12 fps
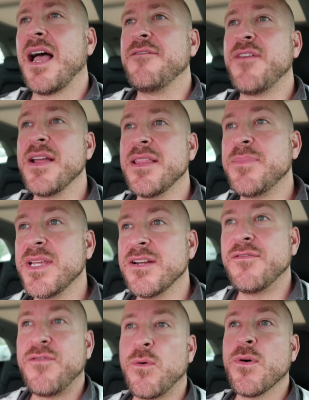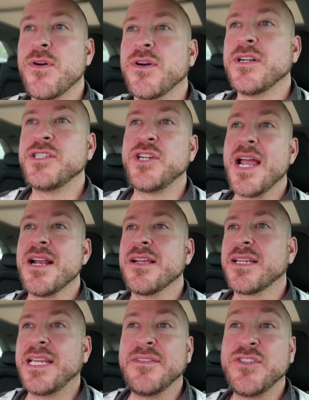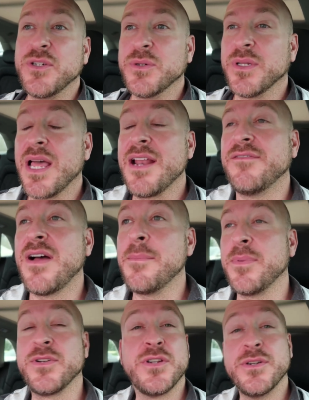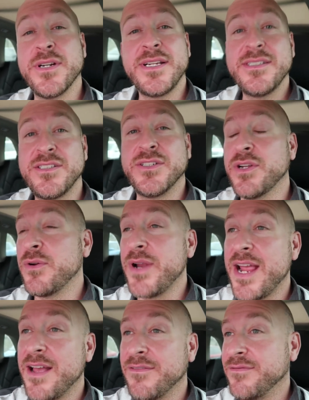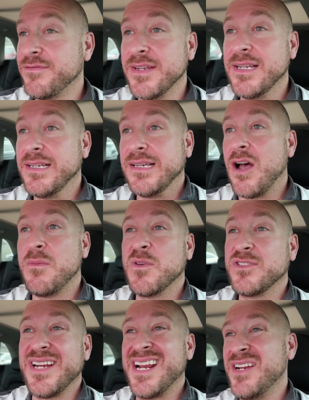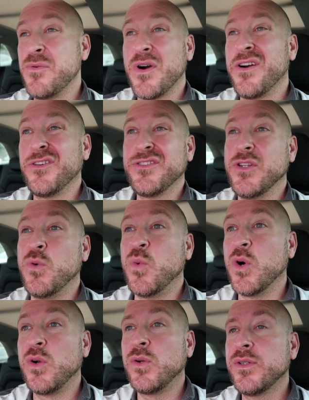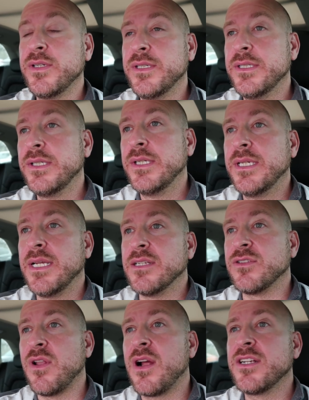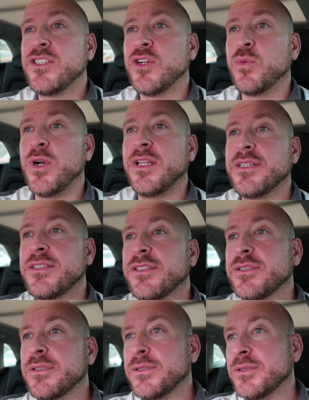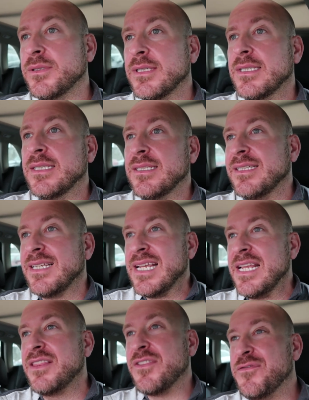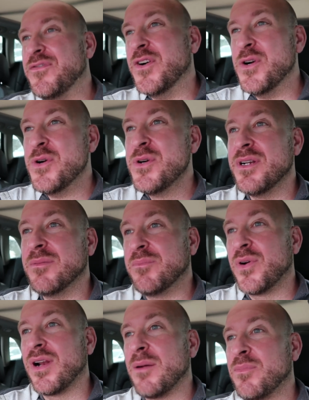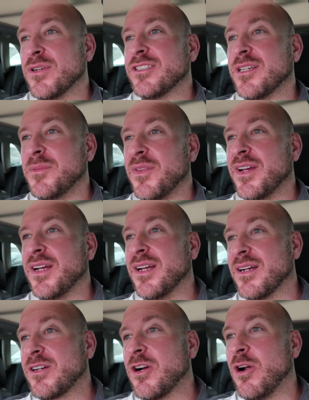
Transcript: I find that being a foreigner in China gives you a lot of opportunities you don't have almost anywhere else in the world. As long as you're willing to eat the food and put up with some of the